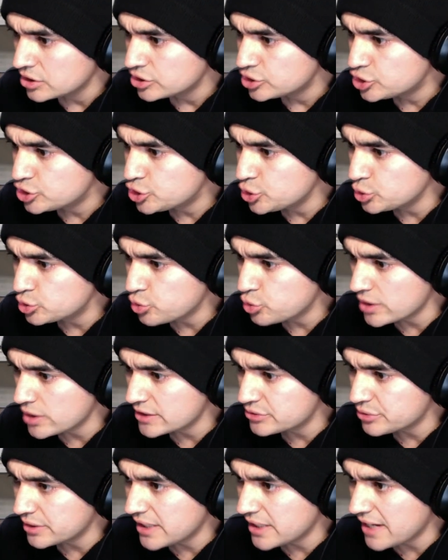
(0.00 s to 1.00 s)

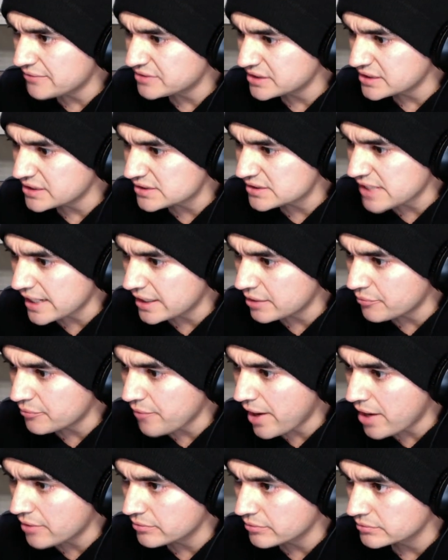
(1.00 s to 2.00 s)
2:23 left in the second
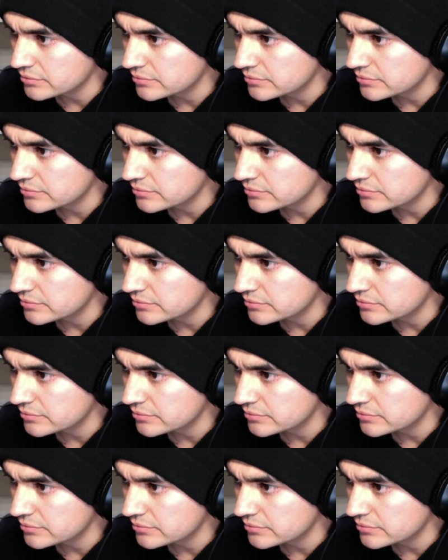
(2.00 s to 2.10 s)
round.